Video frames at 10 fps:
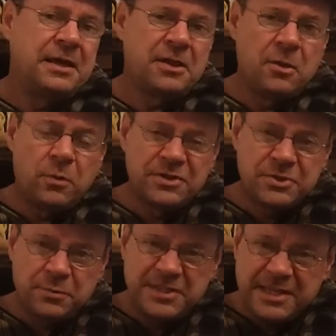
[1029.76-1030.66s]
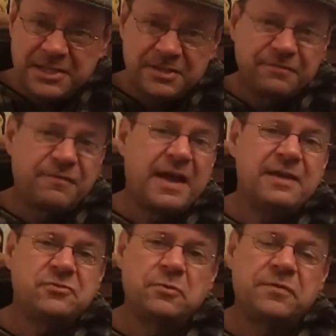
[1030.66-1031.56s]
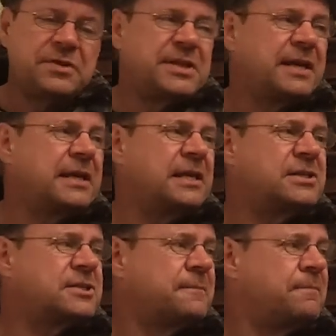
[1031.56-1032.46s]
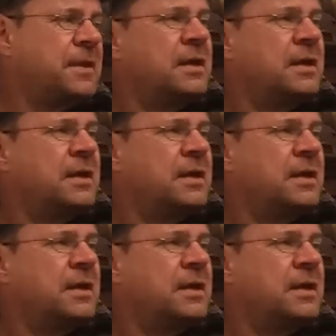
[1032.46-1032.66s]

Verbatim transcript: in other words, the whisky survived over the decades,